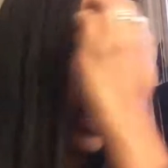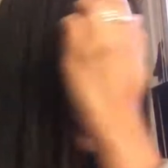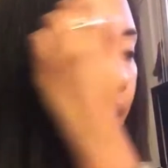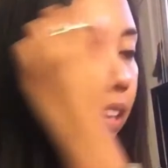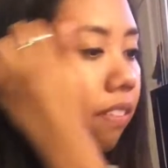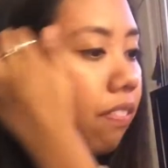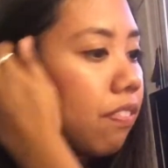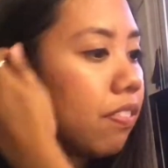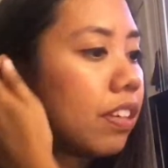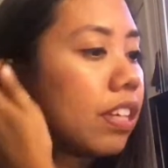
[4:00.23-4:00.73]
say
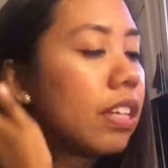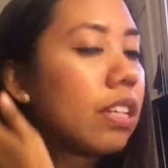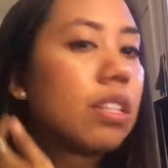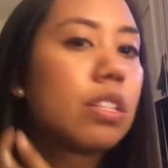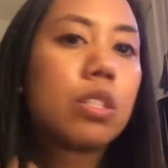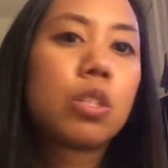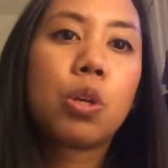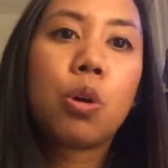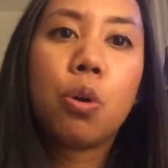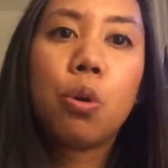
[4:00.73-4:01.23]
it
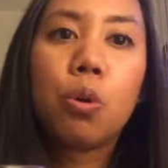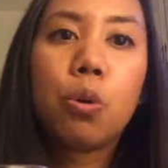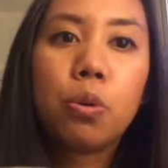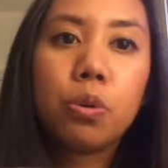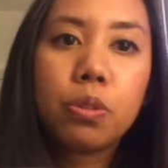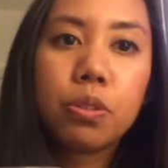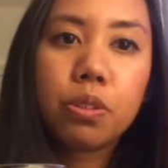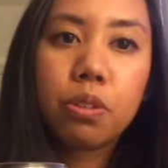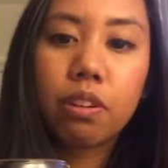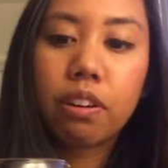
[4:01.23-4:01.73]
feels
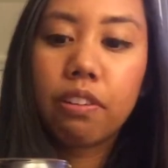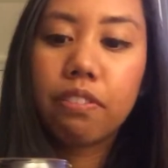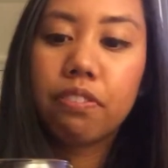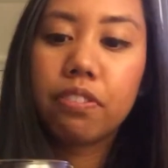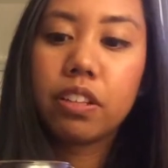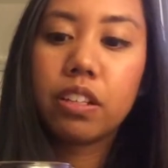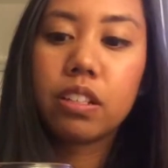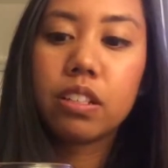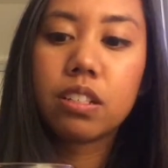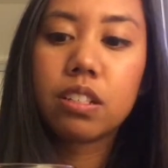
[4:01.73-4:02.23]
cold, or it
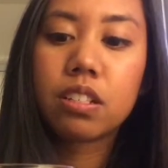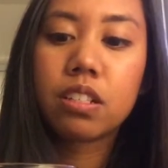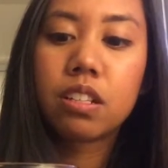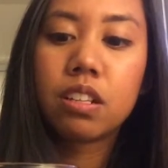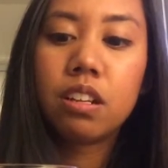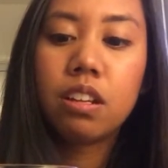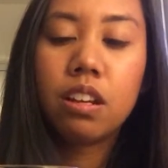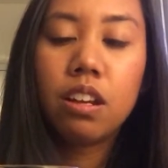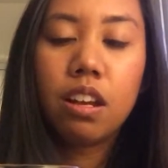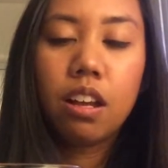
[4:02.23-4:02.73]
feels
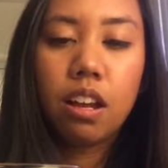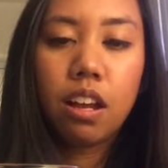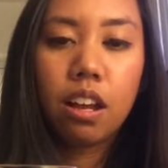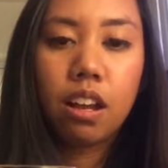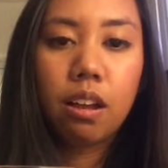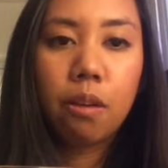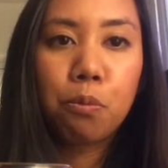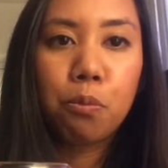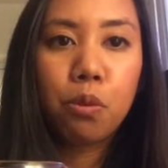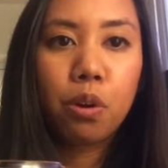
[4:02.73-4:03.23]

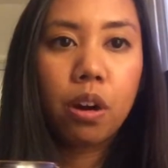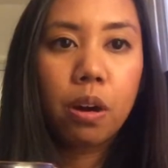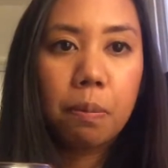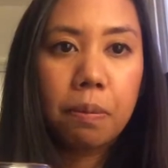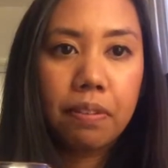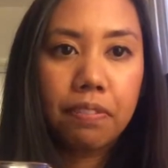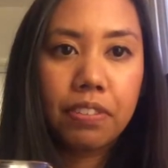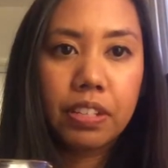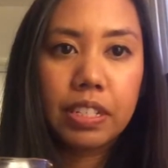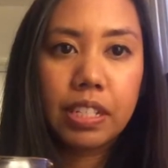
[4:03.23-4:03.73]
warm
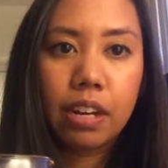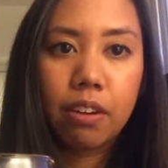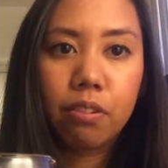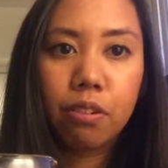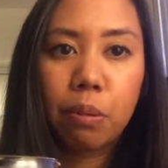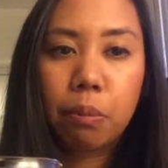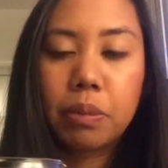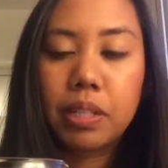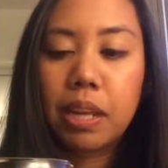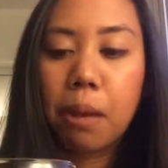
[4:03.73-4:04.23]
if it's at
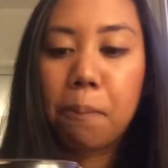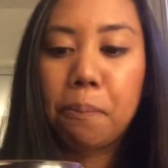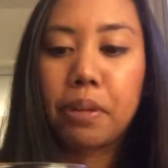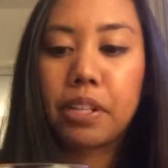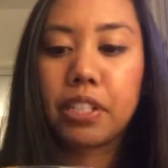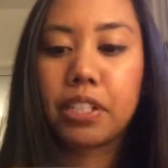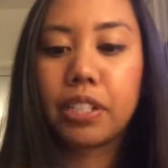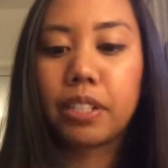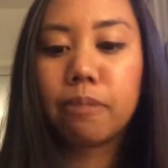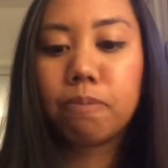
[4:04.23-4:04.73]
room
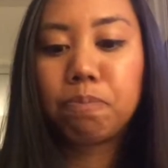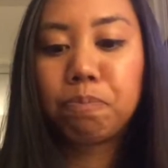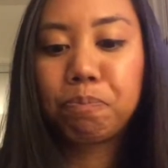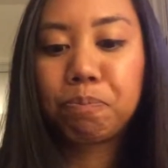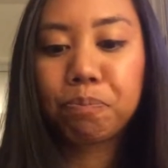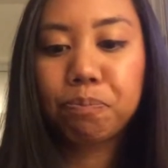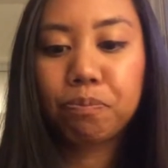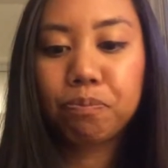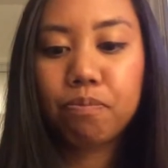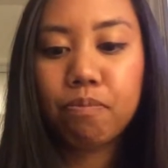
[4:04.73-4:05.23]
temperature.
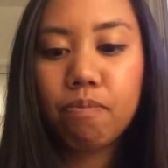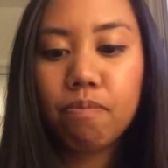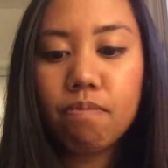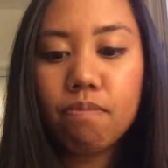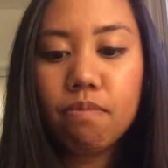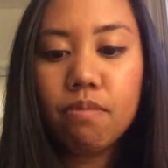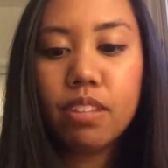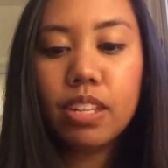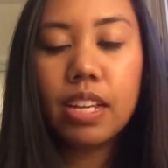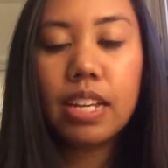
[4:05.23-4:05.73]

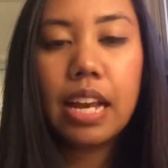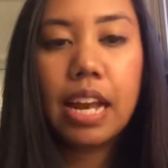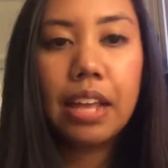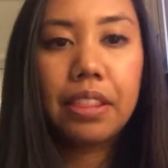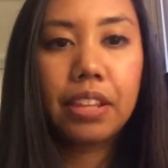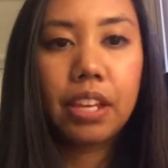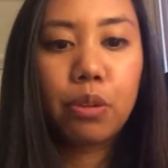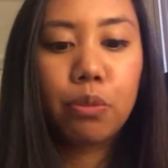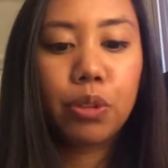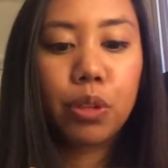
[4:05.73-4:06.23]

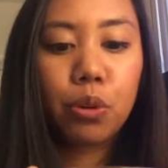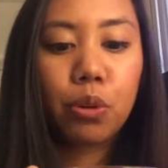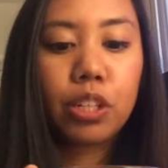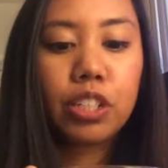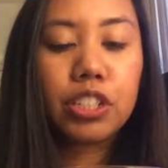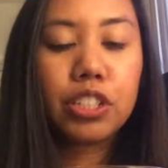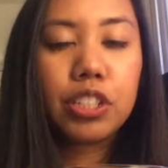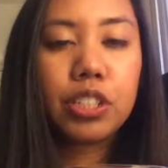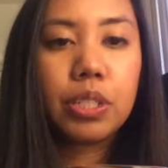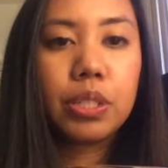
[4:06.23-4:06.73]
And then with
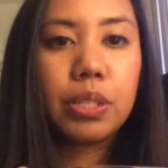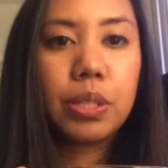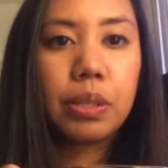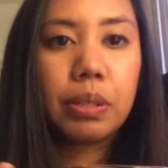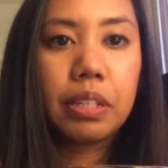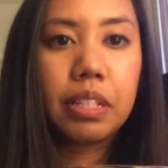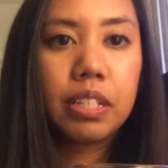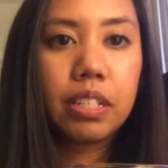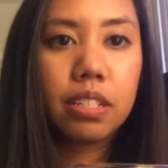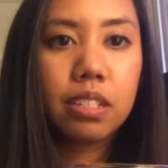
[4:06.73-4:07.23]
orange juice, you
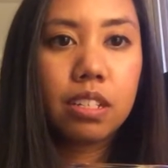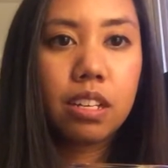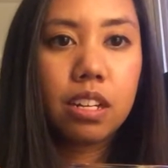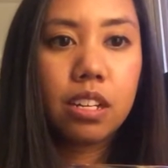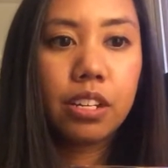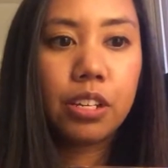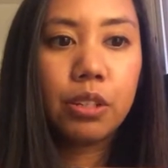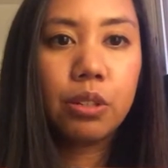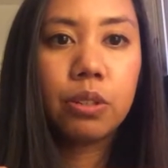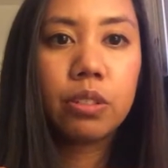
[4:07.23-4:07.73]
can
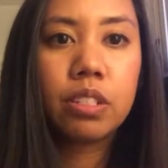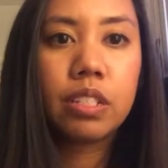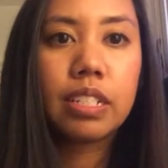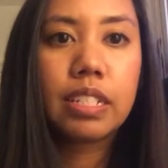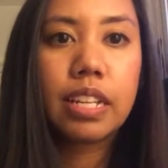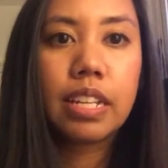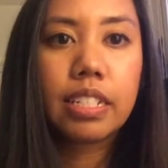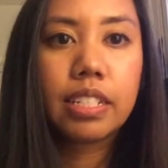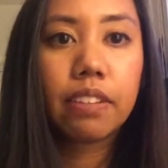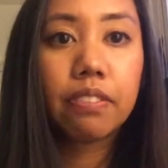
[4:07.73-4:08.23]
use their
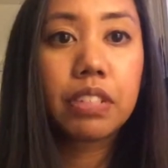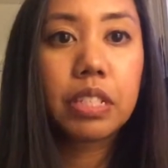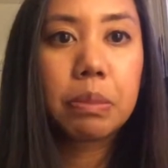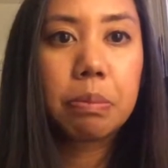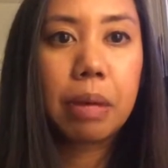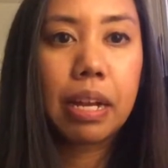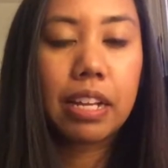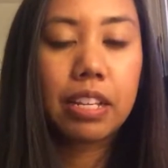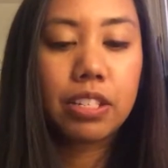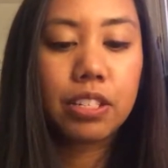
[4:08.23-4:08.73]
sense of
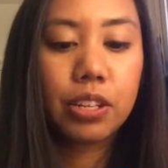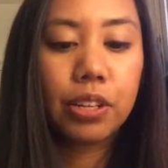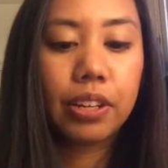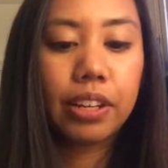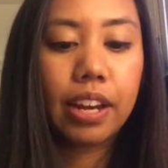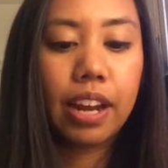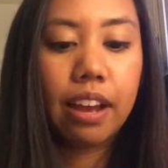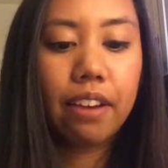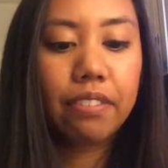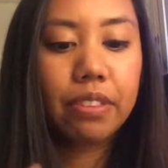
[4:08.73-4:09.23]
smell. So you
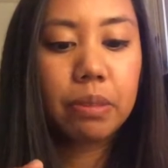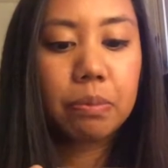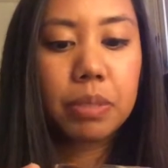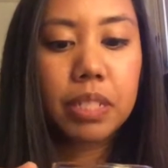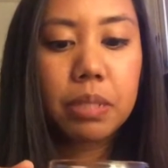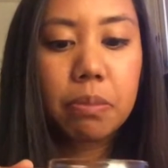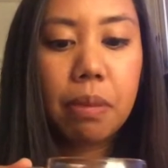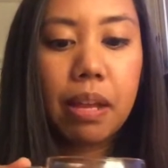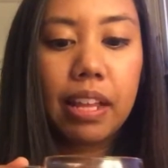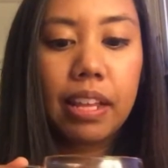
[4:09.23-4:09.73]
can have them
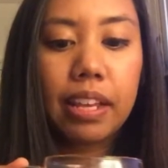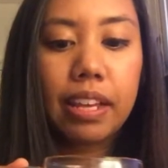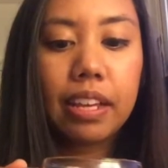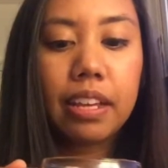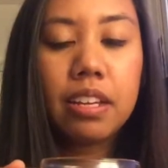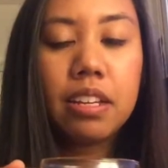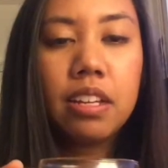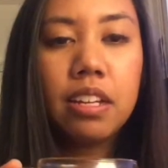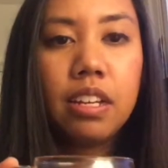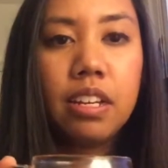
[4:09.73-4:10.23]
smell it
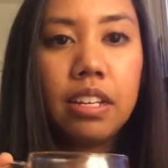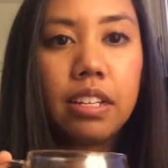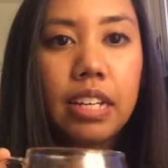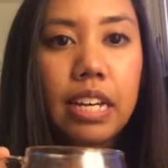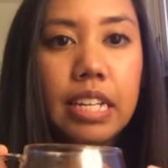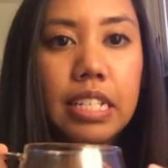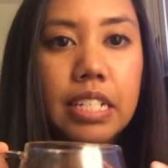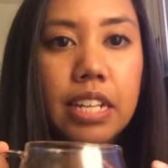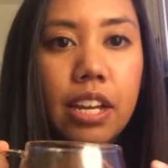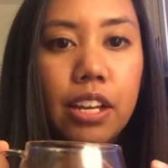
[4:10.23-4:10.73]

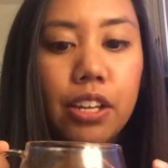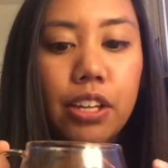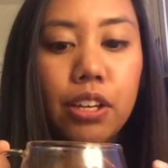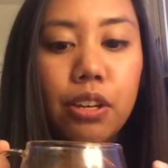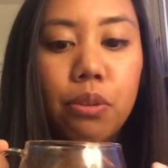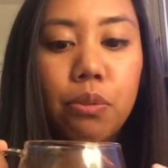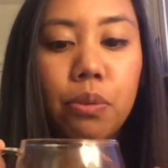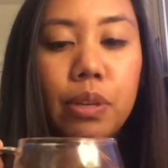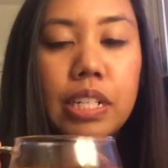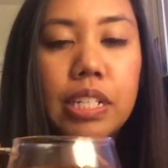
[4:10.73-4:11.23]
and tell
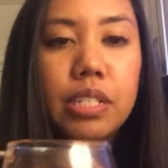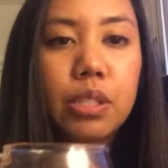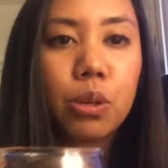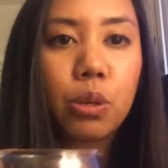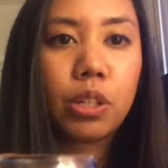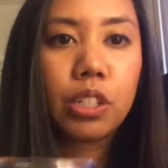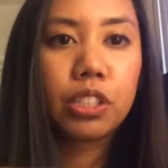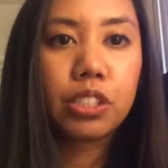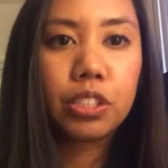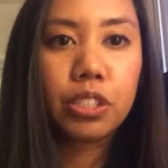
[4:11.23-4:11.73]
you, what does the
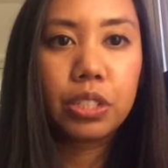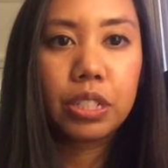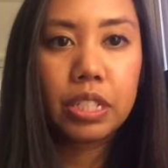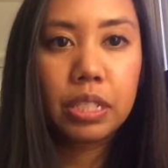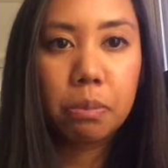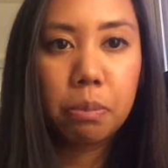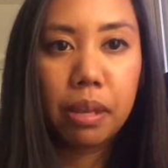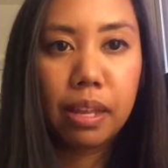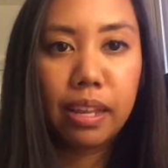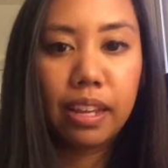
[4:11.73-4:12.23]
orange juice
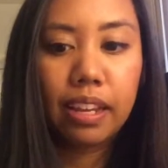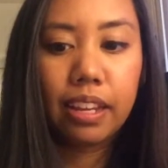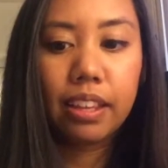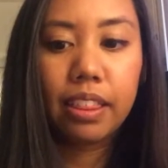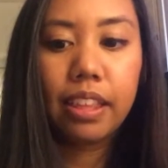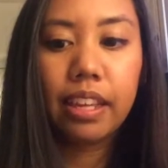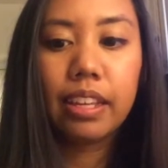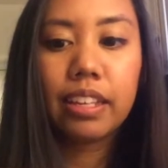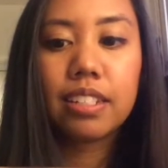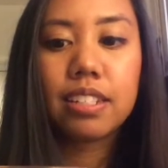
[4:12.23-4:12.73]
smell like?
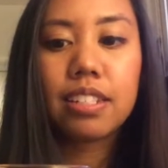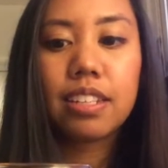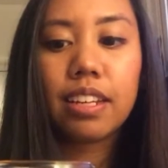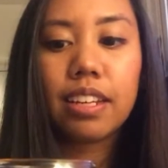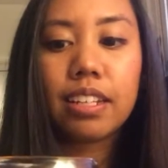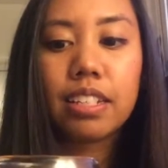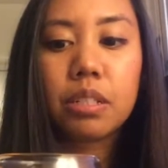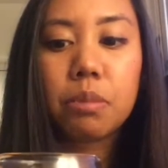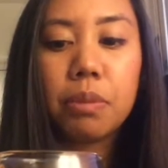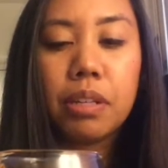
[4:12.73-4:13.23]
They can say
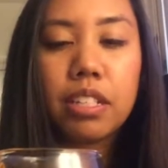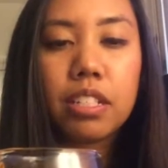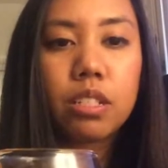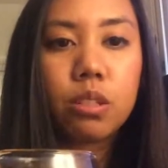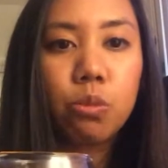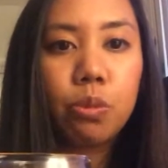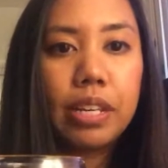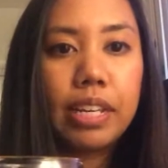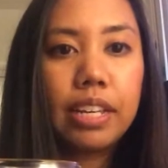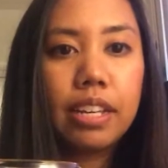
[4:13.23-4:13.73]
it smells
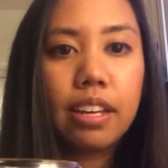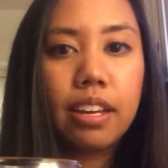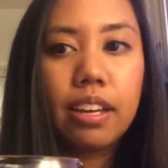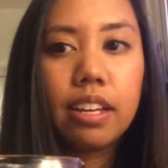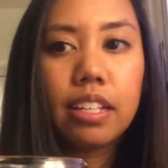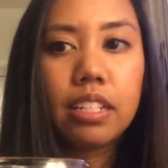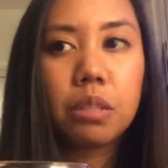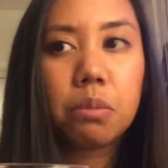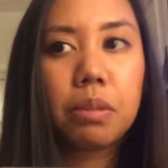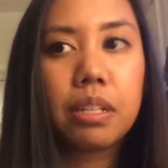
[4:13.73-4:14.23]
sweet,
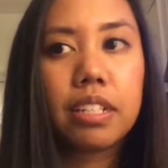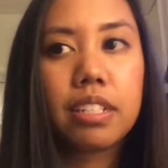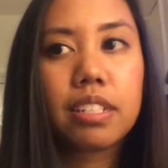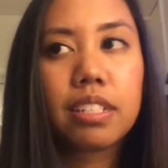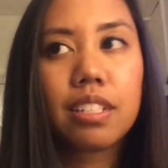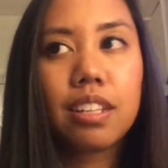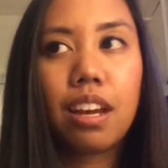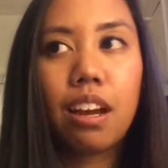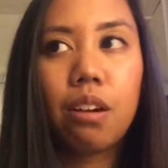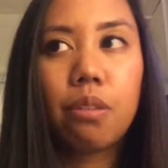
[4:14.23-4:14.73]
it smells
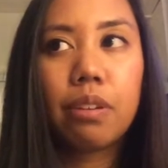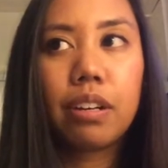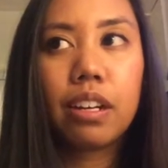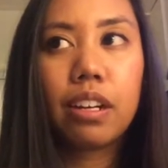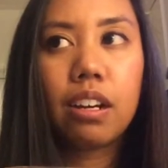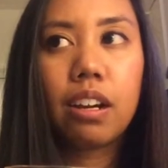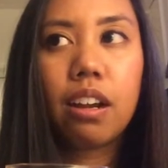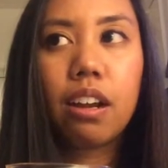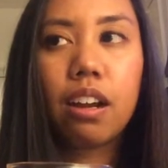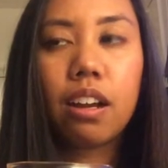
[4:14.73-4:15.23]

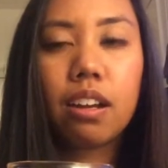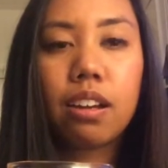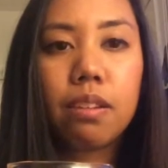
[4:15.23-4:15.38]
sour,